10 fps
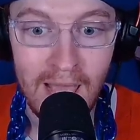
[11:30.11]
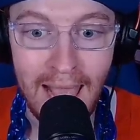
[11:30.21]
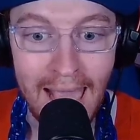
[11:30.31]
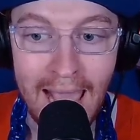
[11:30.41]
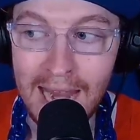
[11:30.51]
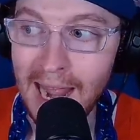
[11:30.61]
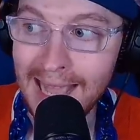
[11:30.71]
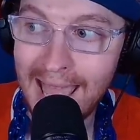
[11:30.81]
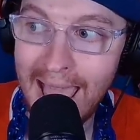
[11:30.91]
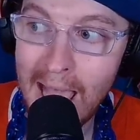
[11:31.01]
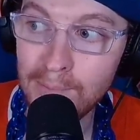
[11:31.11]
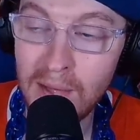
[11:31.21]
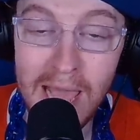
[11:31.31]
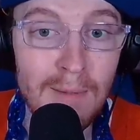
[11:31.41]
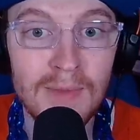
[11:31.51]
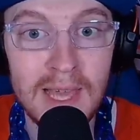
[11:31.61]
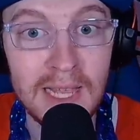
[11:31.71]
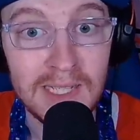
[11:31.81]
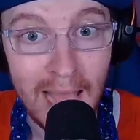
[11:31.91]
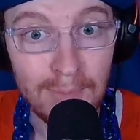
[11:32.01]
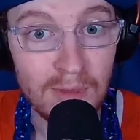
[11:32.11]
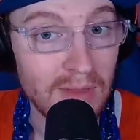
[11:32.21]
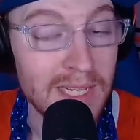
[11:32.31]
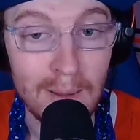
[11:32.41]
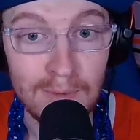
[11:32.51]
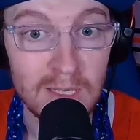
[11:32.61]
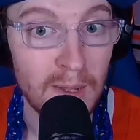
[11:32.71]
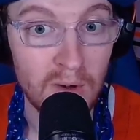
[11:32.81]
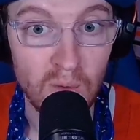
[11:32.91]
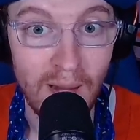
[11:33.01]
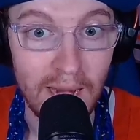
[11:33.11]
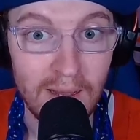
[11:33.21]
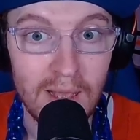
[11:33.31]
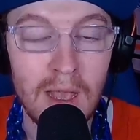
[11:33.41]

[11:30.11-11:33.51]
And I can't blame the depth. The depth has been great.